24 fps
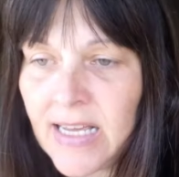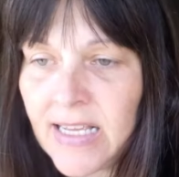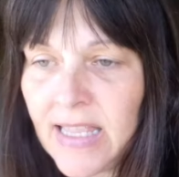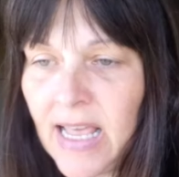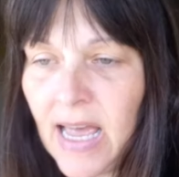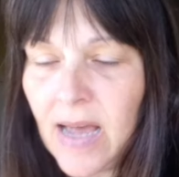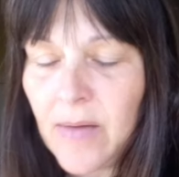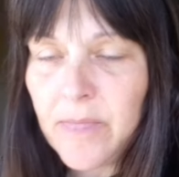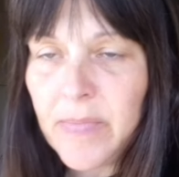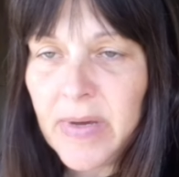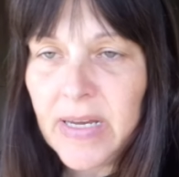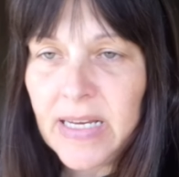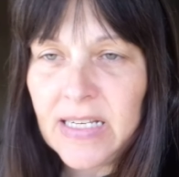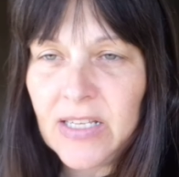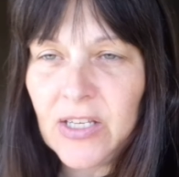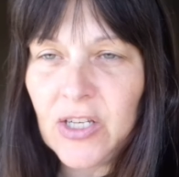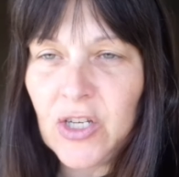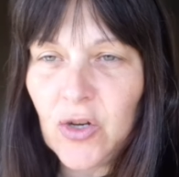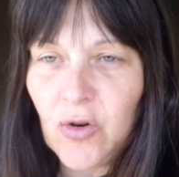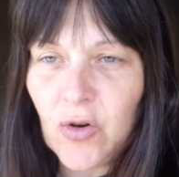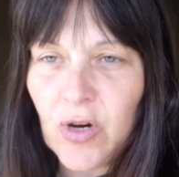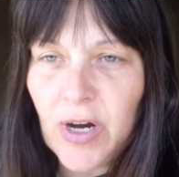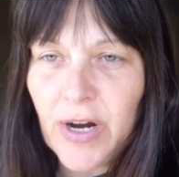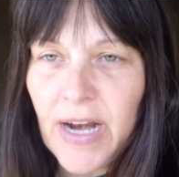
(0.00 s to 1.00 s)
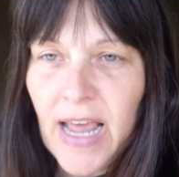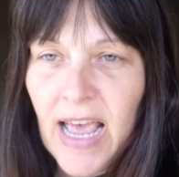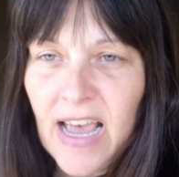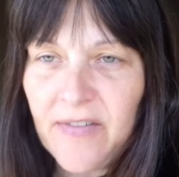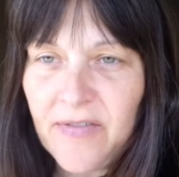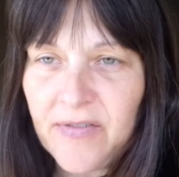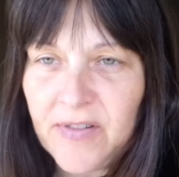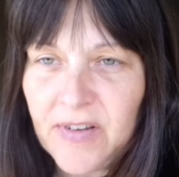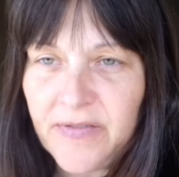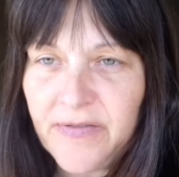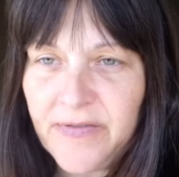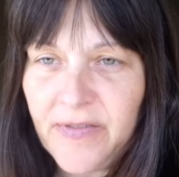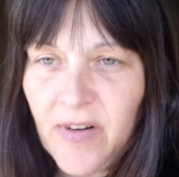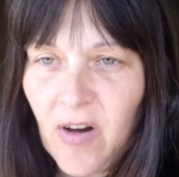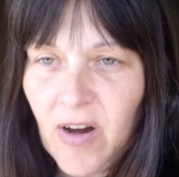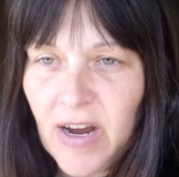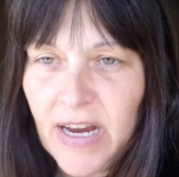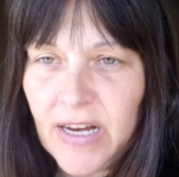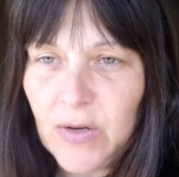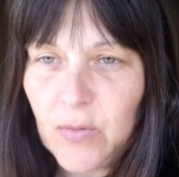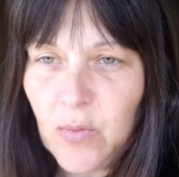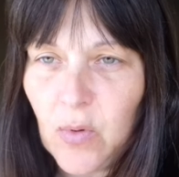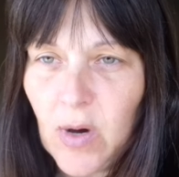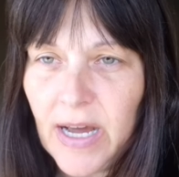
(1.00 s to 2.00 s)
That means you're going to have to
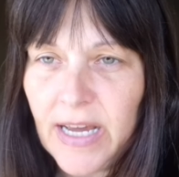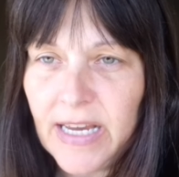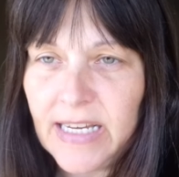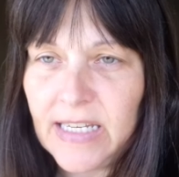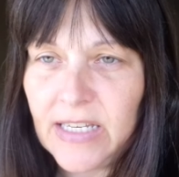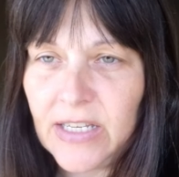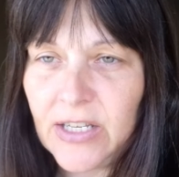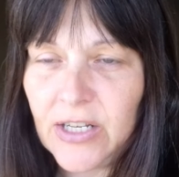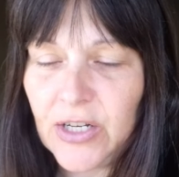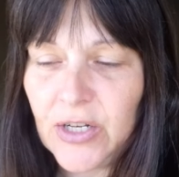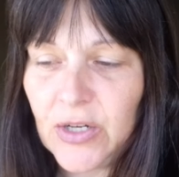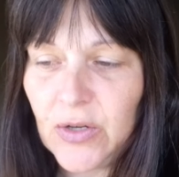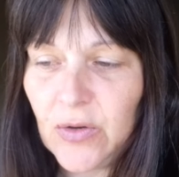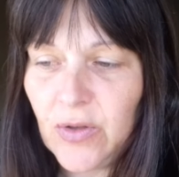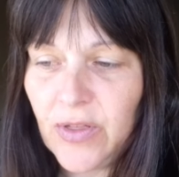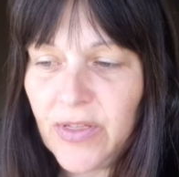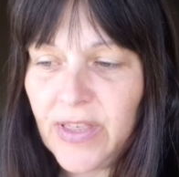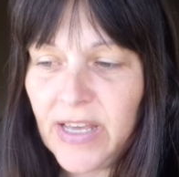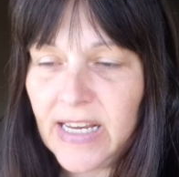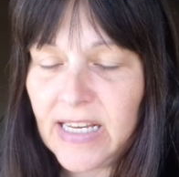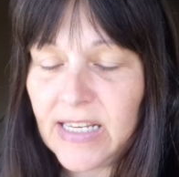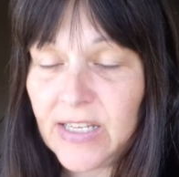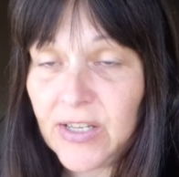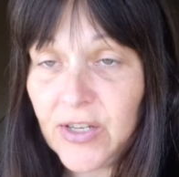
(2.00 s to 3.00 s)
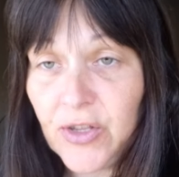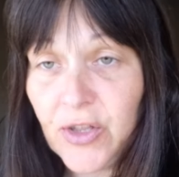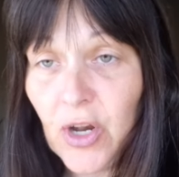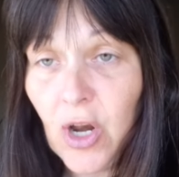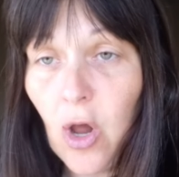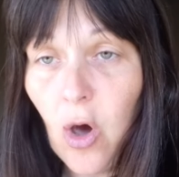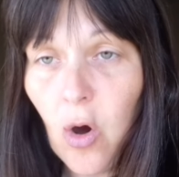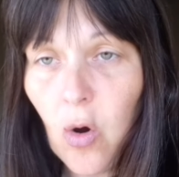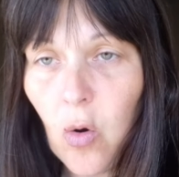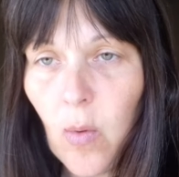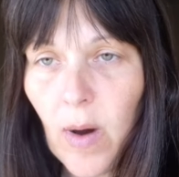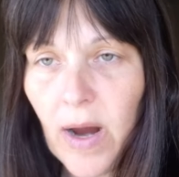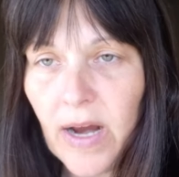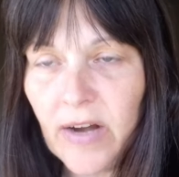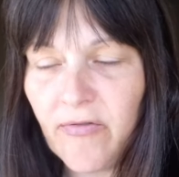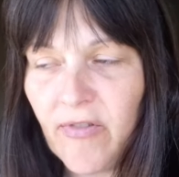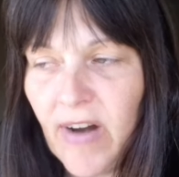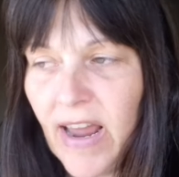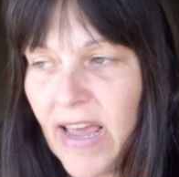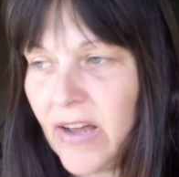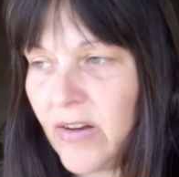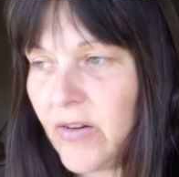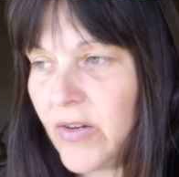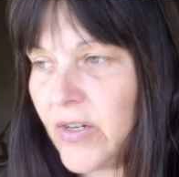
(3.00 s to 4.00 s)
find ways to do things the long way
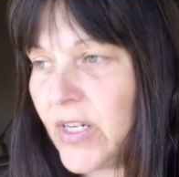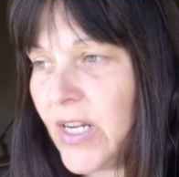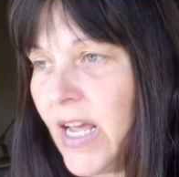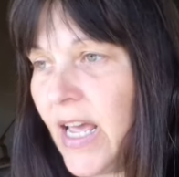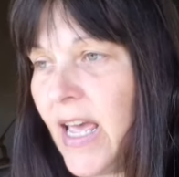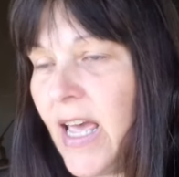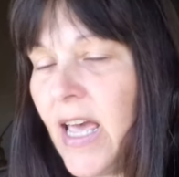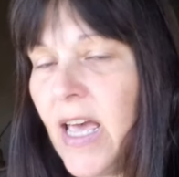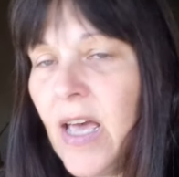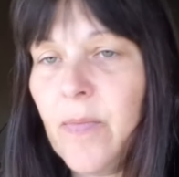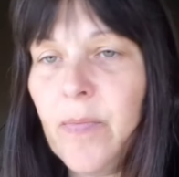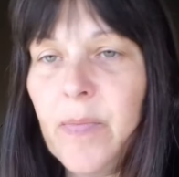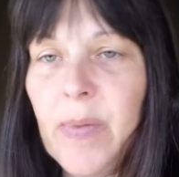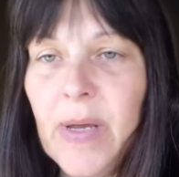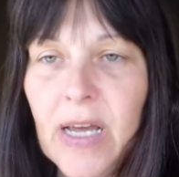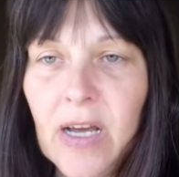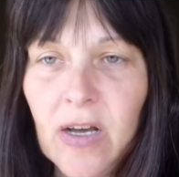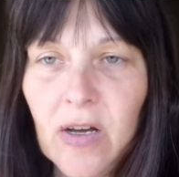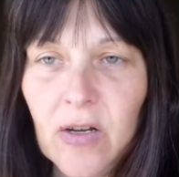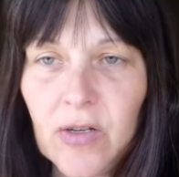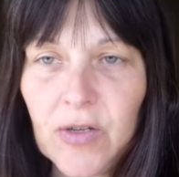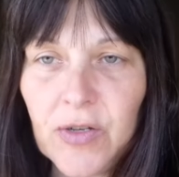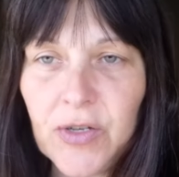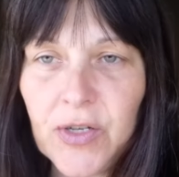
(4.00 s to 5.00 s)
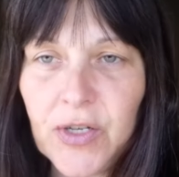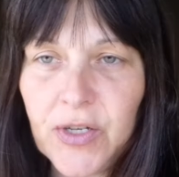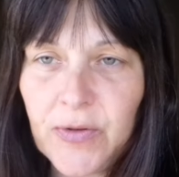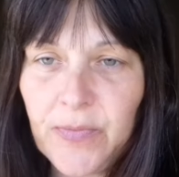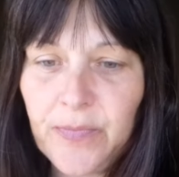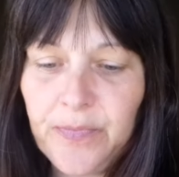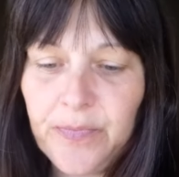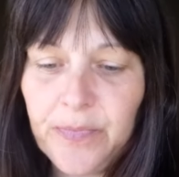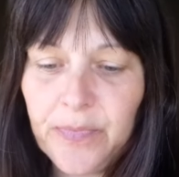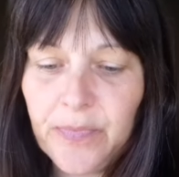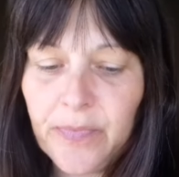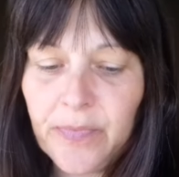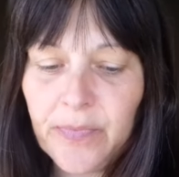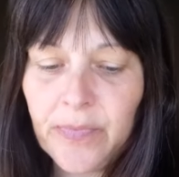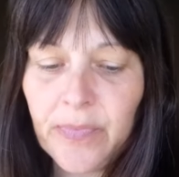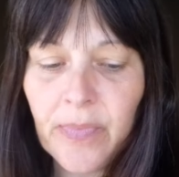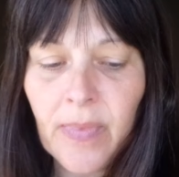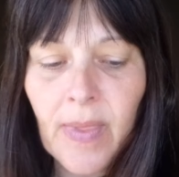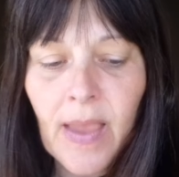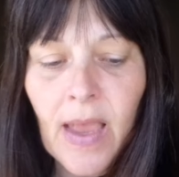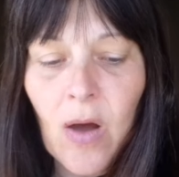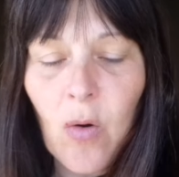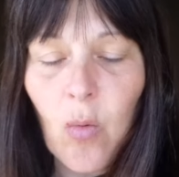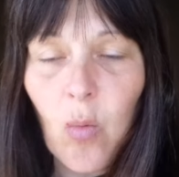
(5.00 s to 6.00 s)
round because
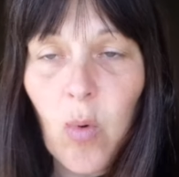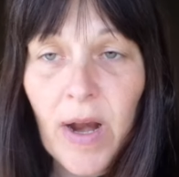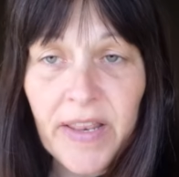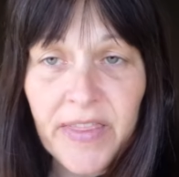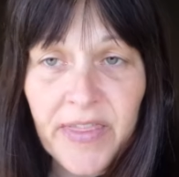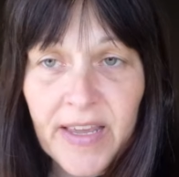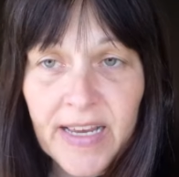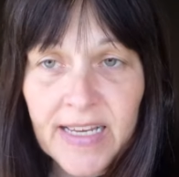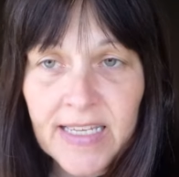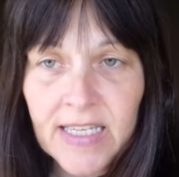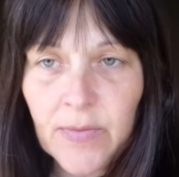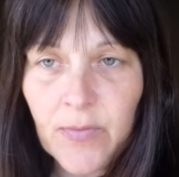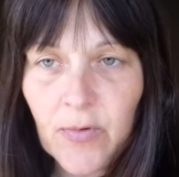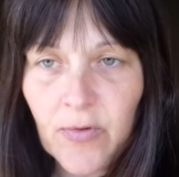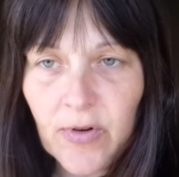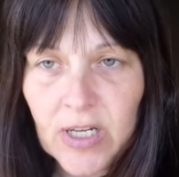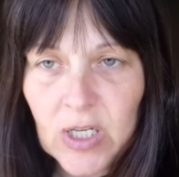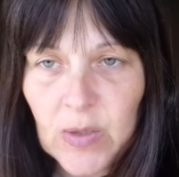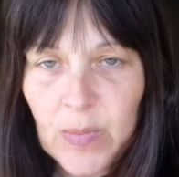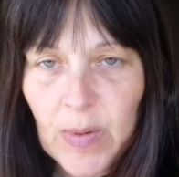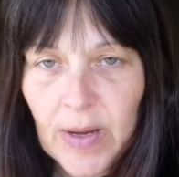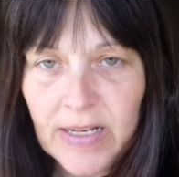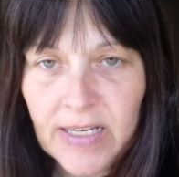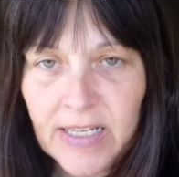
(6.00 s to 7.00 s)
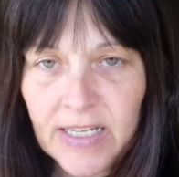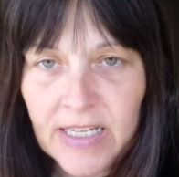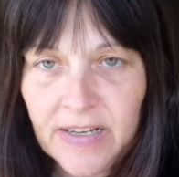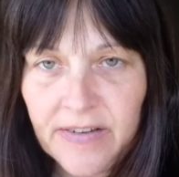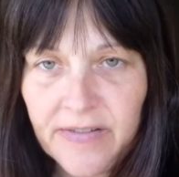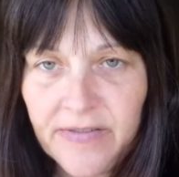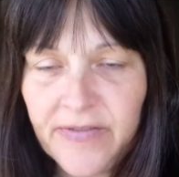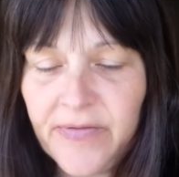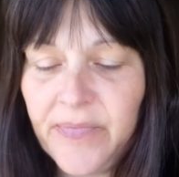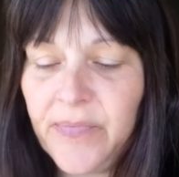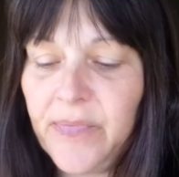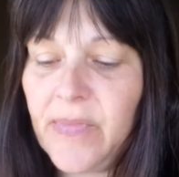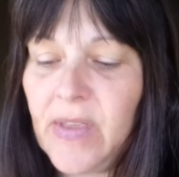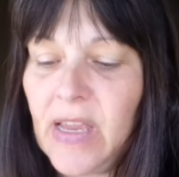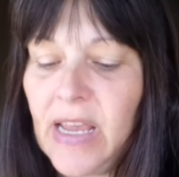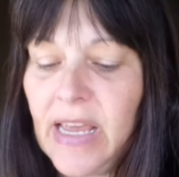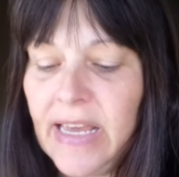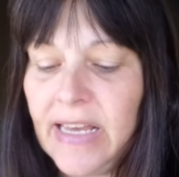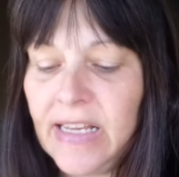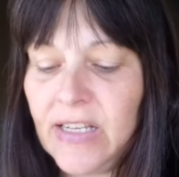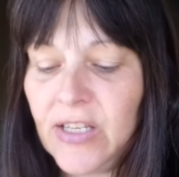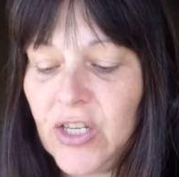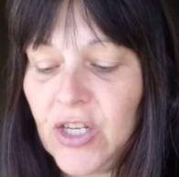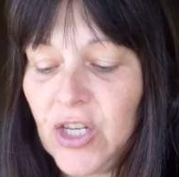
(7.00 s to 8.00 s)
when things are more expensive,
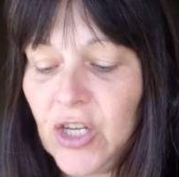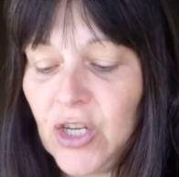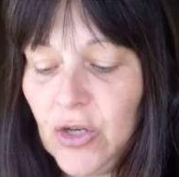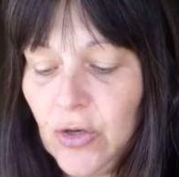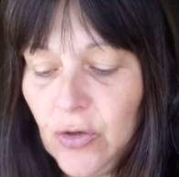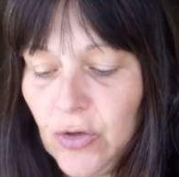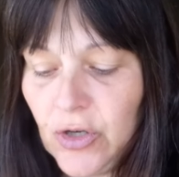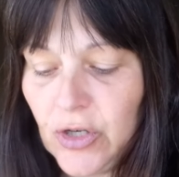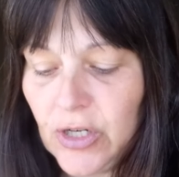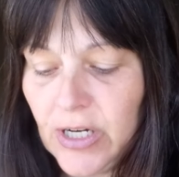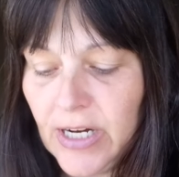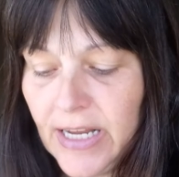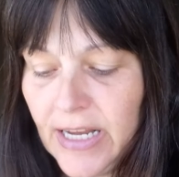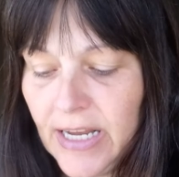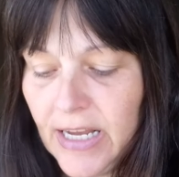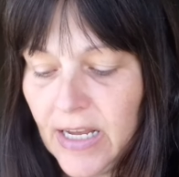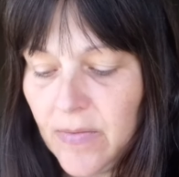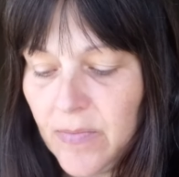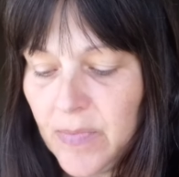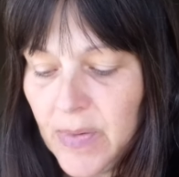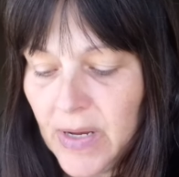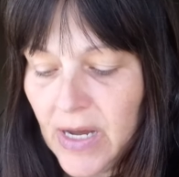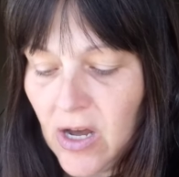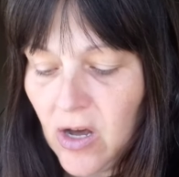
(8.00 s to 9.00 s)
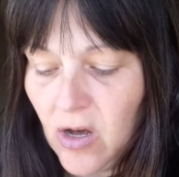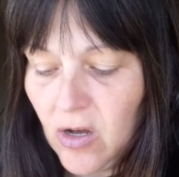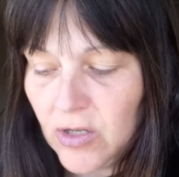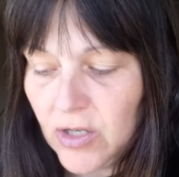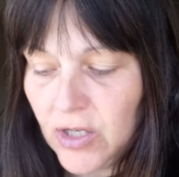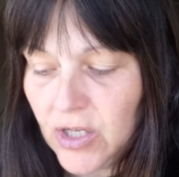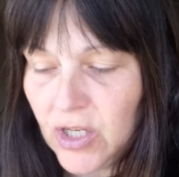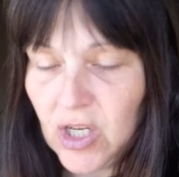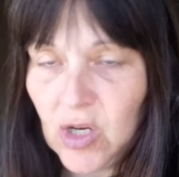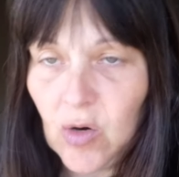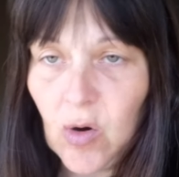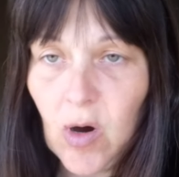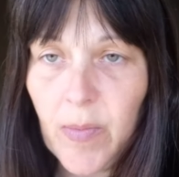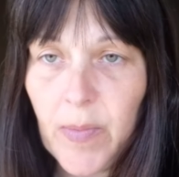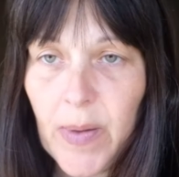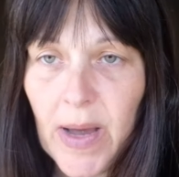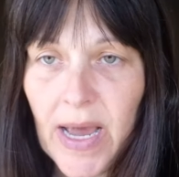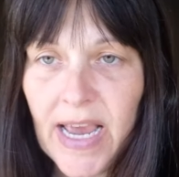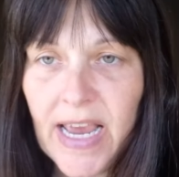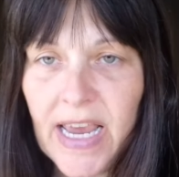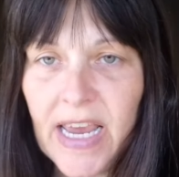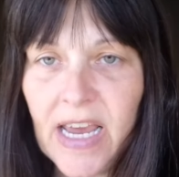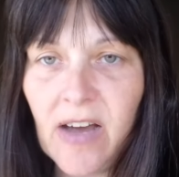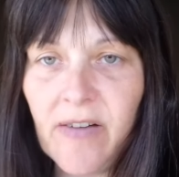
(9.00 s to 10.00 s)
it's usually because you're
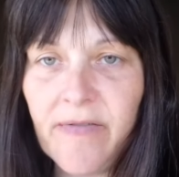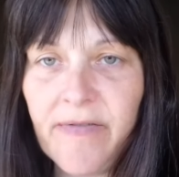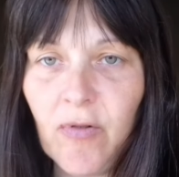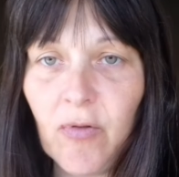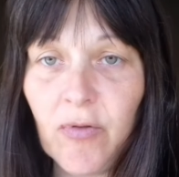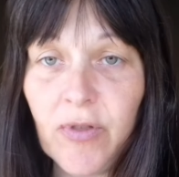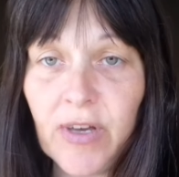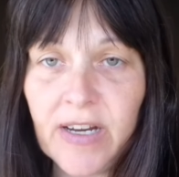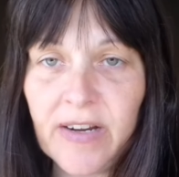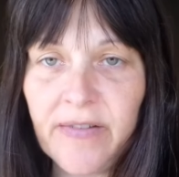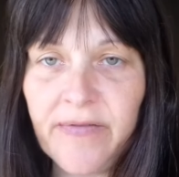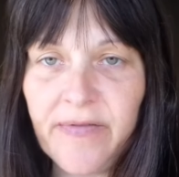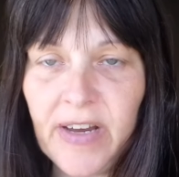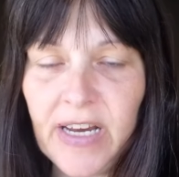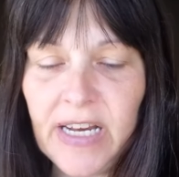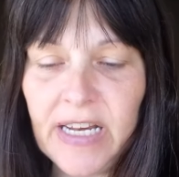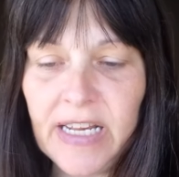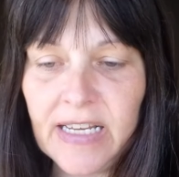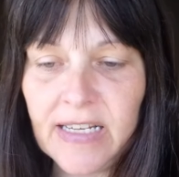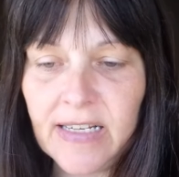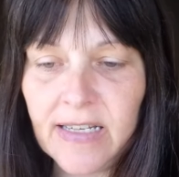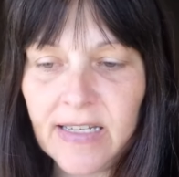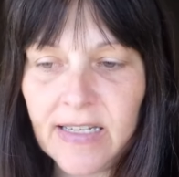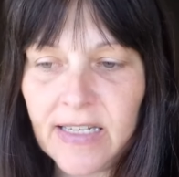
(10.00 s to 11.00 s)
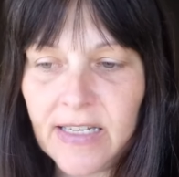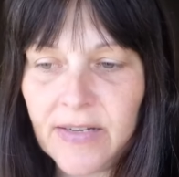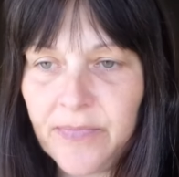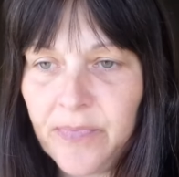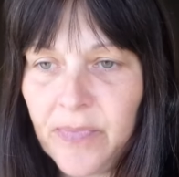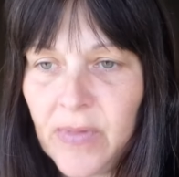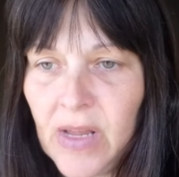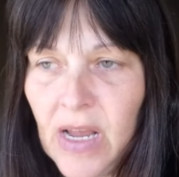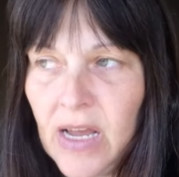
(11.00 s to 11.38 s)
paying for the convenience.